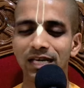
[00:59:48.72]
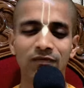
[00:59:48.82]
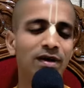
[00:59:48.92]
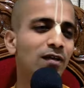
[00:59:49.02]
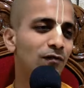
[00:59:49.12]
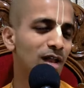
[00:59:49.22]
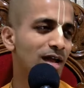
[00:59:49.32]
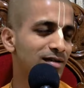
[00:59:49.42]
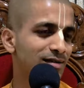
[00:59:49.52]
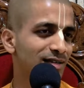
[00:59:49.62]
He fell
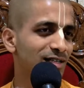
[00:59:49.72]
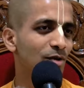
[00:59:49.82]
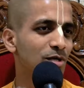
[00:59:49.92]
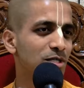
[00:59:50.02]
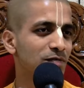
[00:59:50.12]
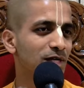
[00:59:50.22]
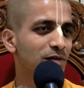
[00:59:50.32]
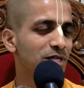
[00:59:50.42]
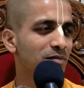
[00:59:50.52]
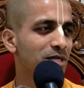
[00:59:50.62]
flat at the lotus feet
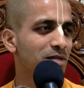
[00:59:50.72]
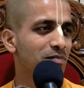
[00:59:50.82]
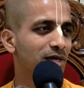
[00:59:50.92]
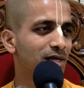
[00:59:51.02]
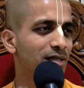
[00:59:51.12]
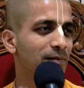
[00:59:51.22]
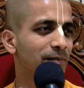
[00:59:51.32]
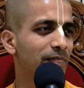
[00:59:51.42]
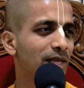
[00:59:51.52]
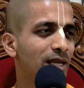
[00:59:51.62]
of Shyamanand Pandit.
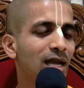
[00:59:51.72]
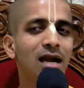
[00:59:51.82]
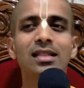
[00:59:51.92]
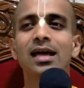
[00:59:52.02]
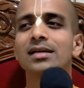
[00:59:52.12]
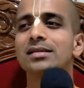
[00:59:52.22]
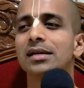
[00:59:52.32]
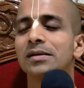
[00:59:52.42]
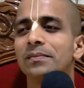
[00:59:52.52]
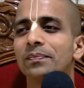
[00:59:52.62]
And at that
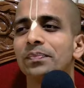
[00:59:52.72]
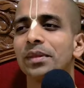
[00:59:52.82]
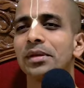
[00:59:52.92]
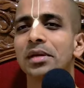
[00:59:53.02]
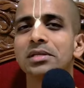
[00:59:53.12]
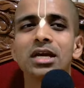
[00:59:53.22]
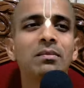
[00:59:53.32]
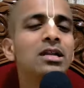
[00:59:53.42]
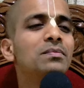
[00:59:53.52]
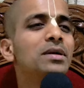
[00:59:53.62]
time,
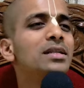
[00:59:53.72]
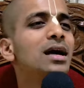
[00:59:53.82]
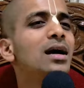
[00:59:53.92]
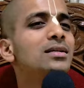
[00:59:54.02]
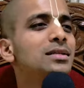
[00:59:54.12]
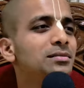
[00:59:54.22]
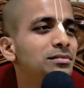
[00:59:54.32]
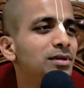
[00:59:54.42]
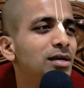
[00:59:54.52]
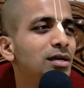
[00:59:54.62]
Shyamanand Pandit asked
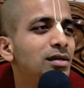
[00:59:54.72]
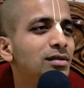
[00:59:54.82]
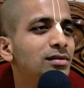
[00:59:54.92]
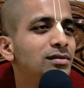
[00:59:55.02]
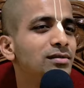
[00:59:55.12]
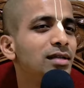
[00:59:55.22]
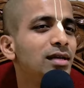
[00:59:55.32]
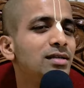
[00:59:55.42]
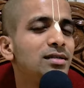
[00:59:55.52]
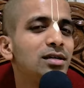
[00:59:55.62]
him
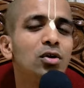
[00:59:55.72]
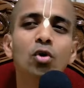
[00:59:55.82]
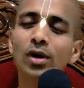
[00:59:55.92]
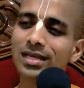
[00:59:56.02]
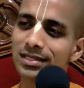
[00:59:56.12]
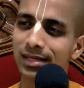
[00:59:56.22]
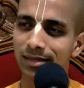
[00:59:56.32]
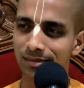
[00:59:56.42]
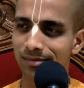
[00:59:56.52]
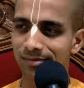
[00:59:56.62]
that, who is
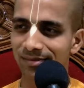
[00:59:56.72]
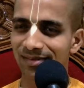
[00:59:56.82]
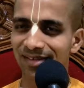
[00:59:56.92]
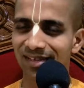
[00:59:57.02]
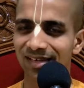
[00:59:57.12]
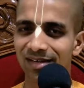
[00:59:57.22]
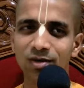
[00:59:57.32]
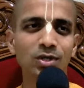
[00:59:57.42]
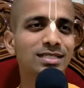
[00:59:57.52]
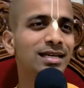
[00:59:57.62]
he?
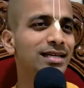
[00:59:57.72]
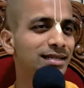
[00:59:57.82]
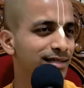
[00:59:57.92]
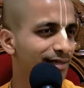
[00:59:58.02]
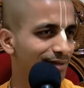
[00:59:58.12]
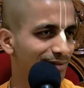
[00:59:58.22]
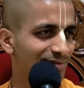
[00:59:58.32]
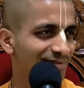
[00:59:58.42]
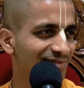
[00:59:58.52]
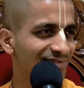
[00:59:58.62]
Whose son is he?
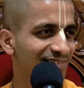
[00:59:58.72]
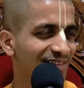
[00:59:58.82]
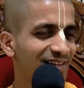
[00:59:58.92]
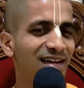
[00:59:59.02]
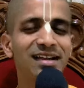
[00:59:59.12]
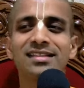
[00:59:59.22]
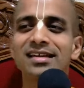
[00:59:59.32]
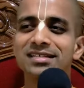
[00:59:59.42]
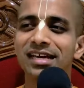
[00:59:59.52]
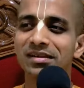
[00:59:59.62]
And at
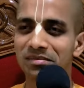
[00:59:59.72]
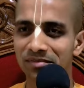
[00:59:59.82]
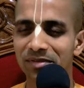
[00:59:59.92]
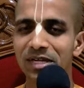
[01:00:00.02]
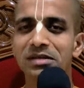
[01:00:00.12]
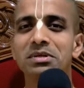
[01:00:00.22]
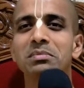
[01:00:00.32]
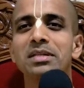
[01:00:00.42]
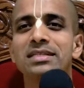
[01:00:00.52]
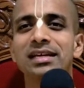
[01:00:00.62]
that time, other
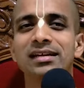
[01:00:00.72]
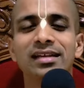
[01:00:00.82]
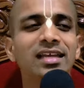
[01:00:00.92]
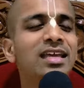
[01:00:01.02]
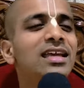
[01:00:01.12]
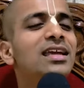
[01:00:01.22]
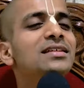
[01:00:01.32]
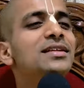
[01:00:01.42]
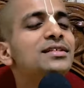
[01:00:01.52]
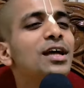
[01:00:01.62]
people said, he
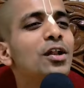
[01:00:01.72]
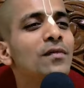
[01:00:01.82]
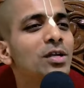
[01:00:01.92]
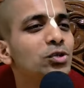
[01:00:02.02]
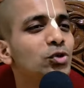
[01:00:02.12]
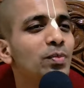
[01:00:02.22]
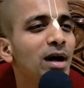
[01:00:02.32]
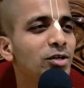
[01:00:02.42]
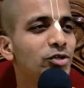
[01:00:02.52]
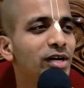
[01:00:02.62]
is the son of Achyut
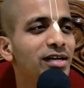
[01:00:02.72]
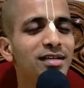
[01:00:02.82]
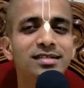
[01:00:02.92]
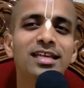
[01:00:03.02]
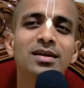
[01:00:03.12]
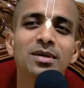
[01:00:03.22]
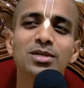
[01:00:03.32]
Mahashaya and his name